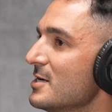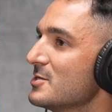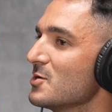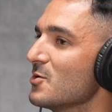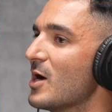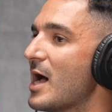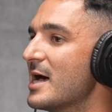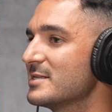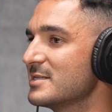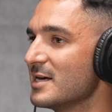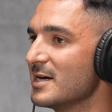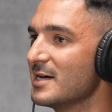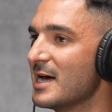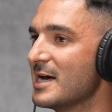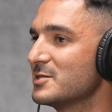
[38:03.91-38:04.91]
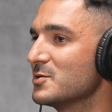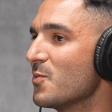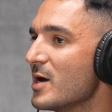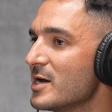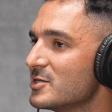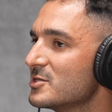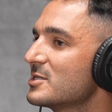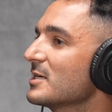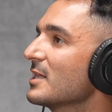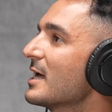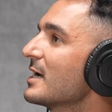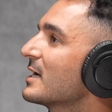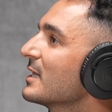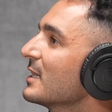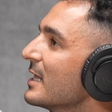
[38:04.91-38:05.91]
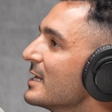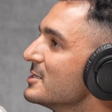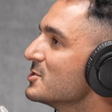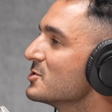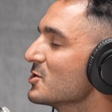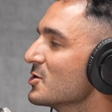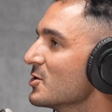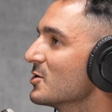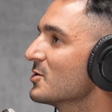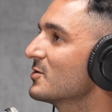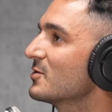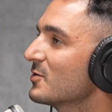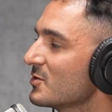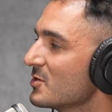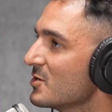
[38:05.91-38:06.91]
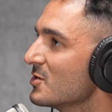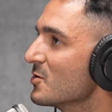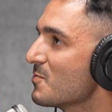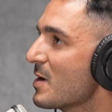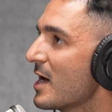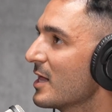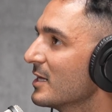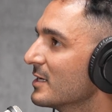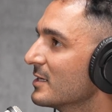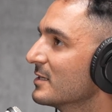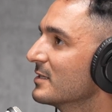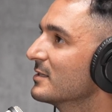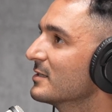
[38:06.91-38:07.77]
So as a way just to like cleanse your palate.